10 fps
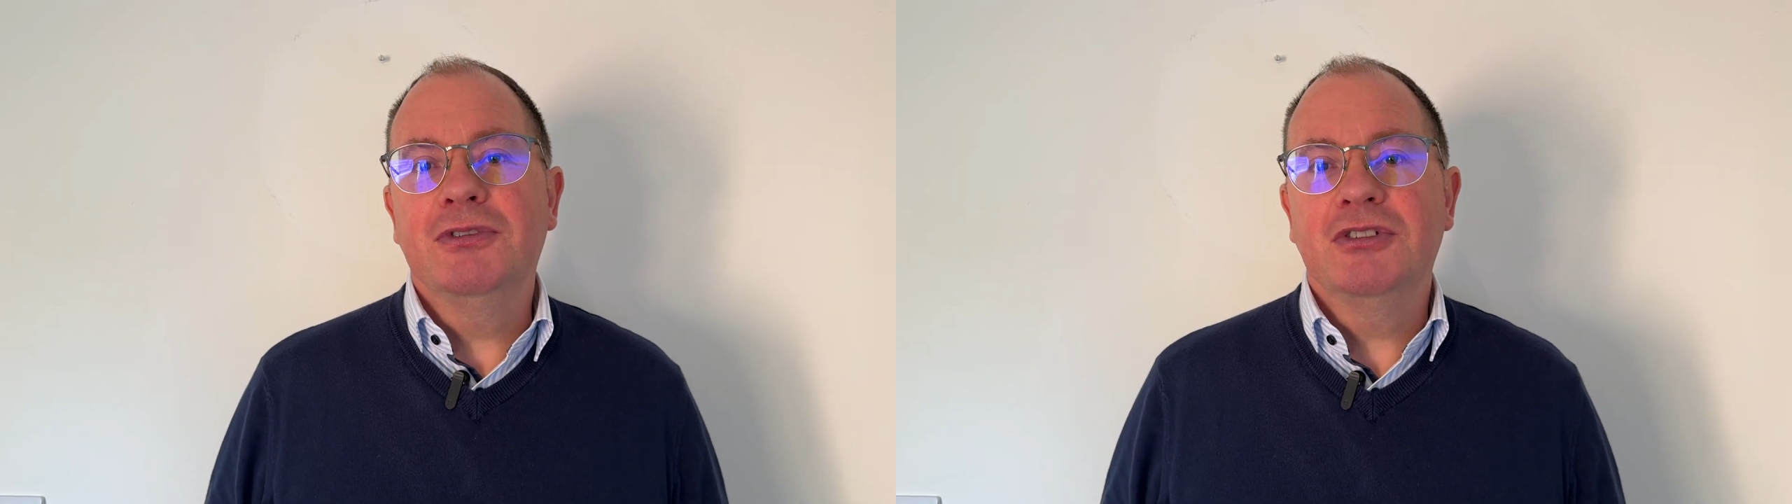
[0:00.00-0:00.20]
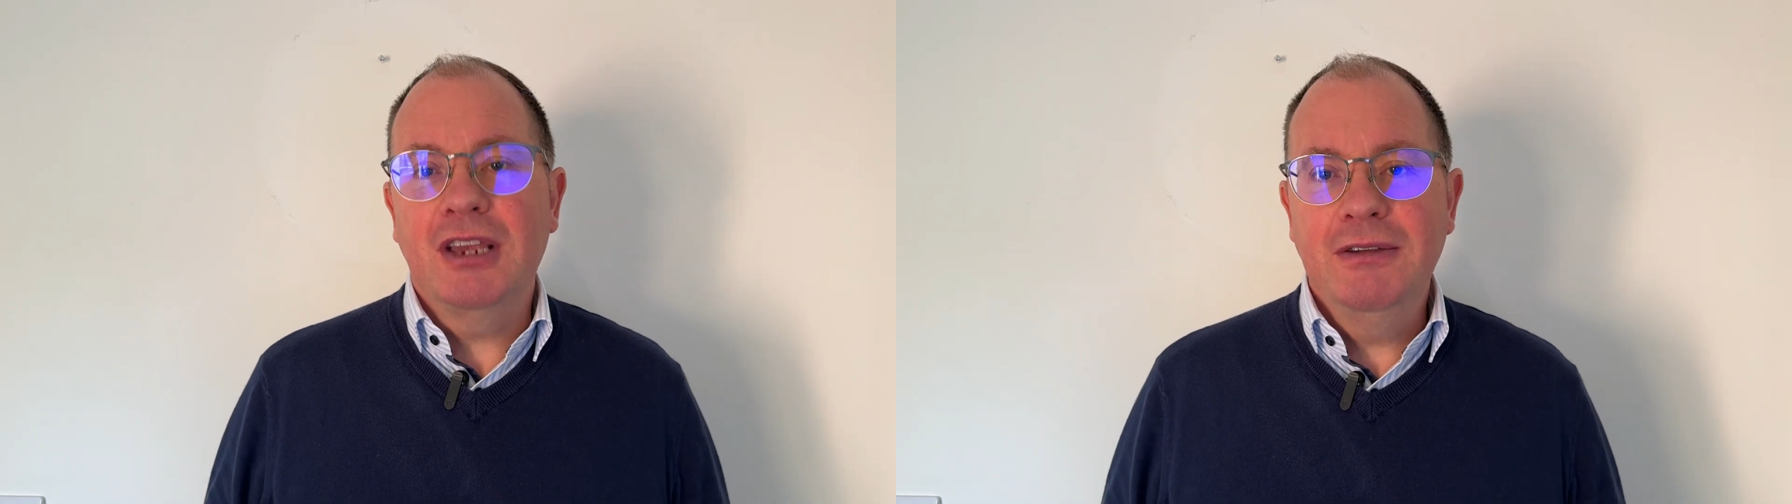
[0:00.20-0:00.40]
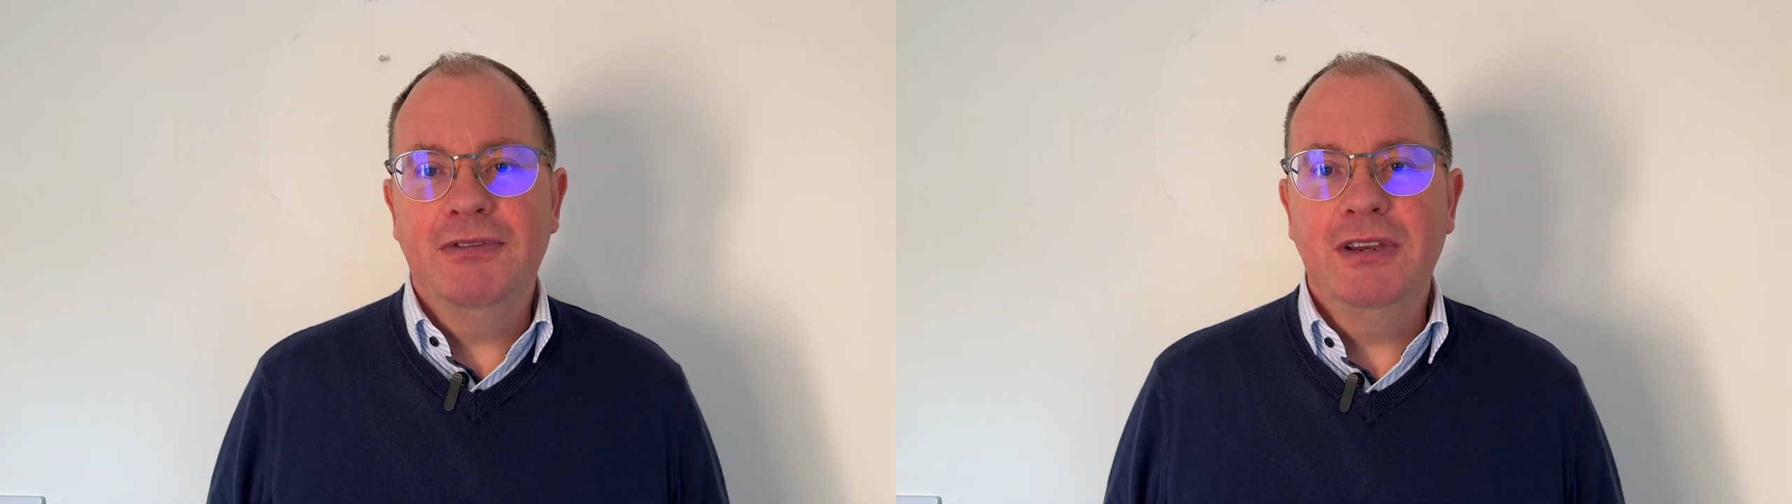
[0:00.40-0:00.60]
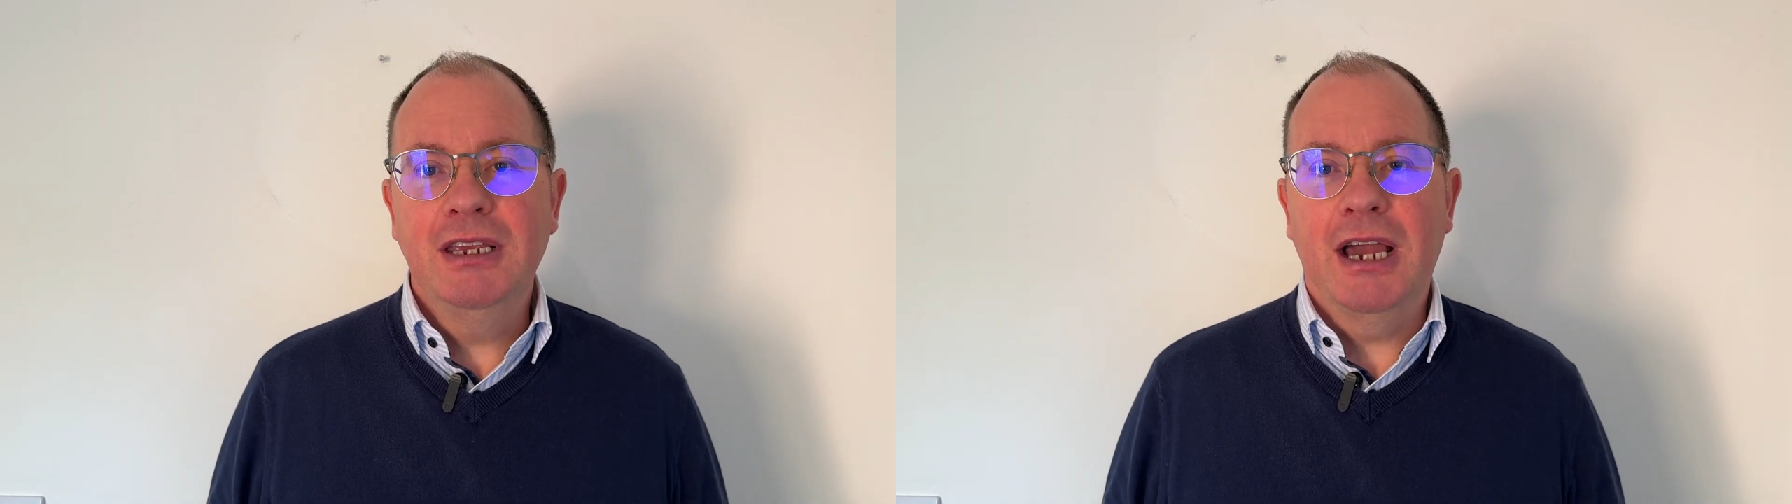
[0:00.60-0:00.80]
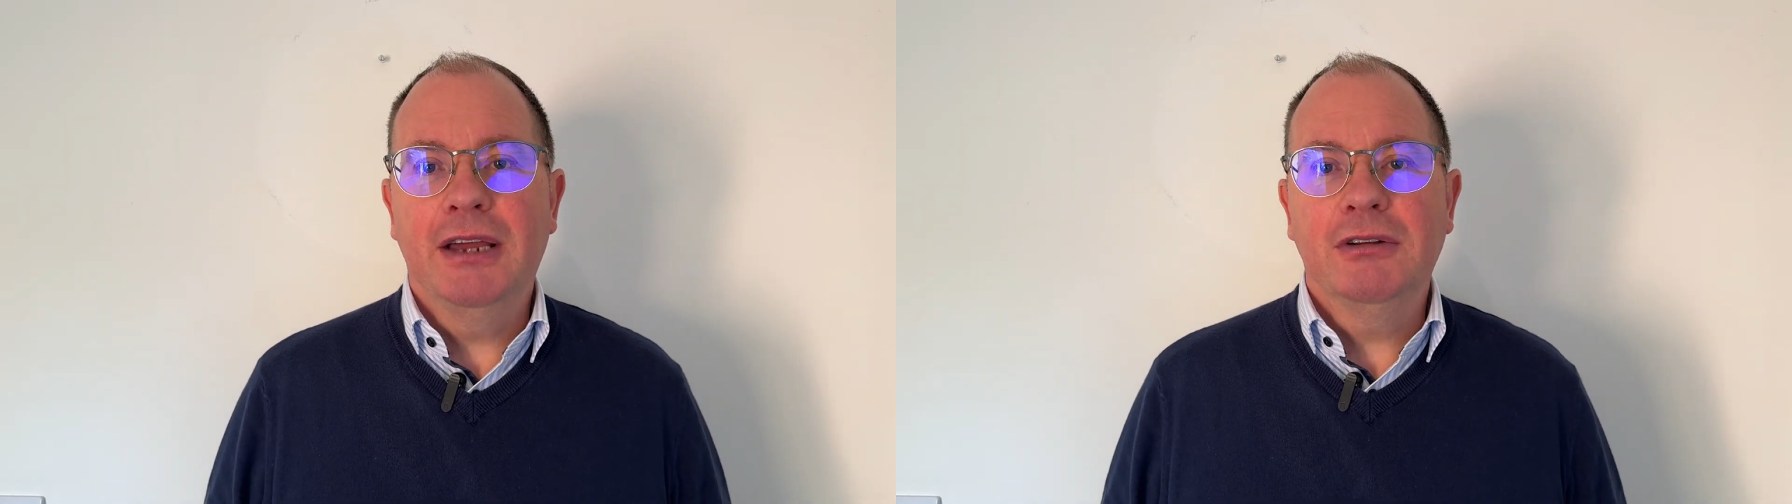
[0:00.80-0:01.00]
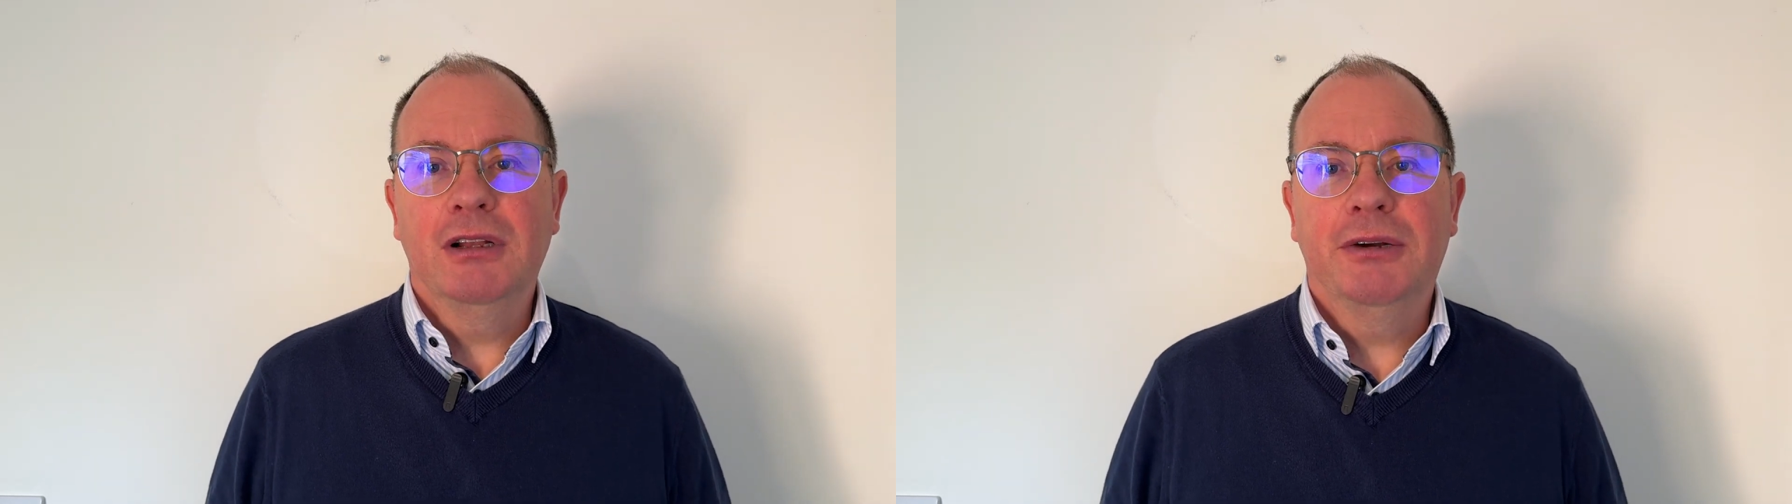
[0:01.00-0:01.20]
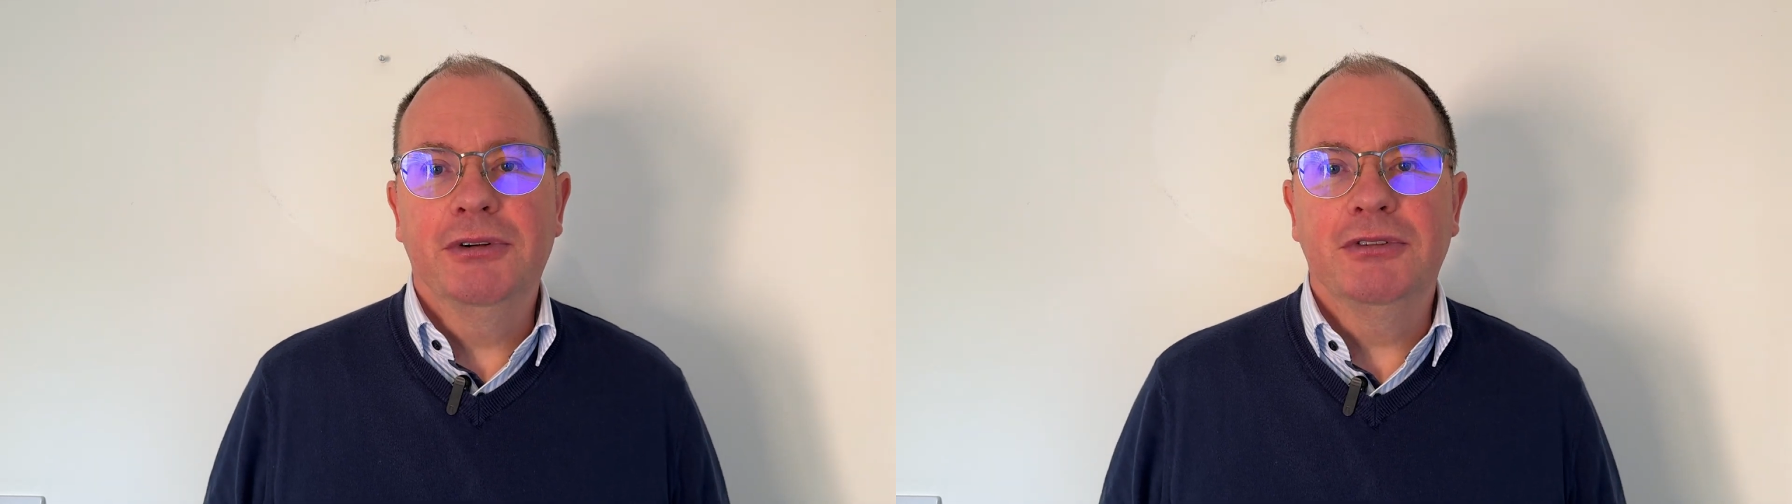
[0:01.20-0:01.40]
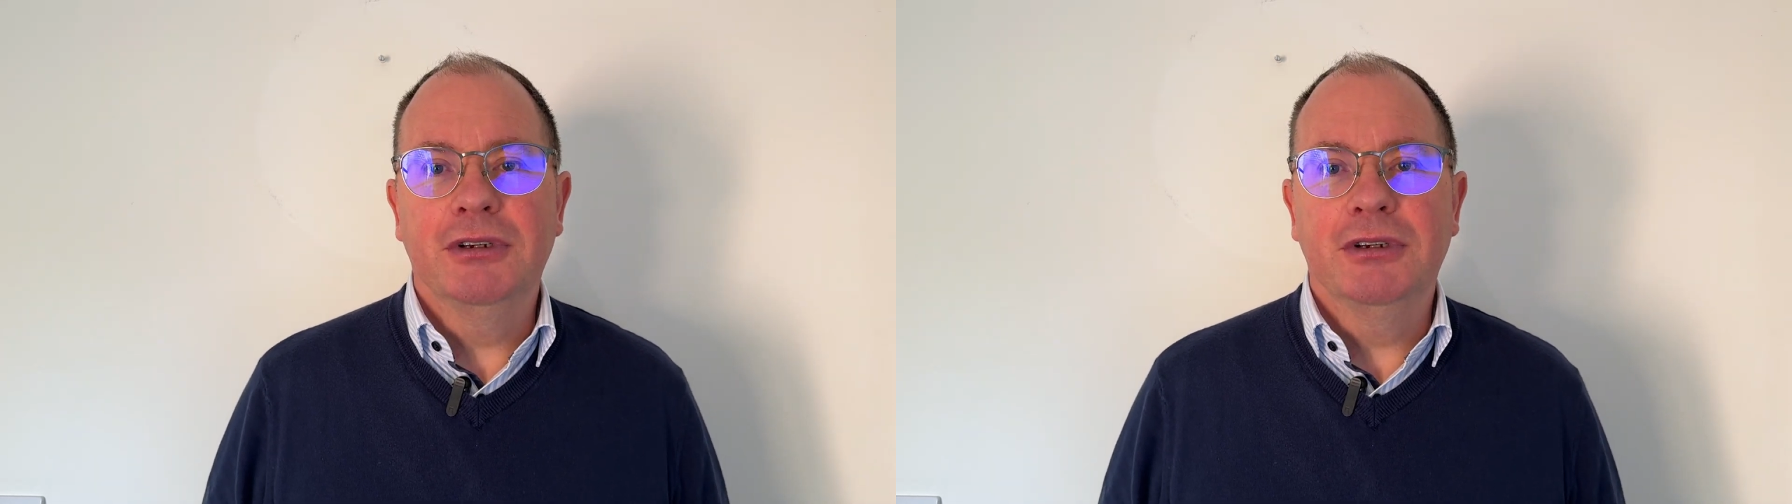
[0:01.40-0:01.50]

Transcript: safety and clarity.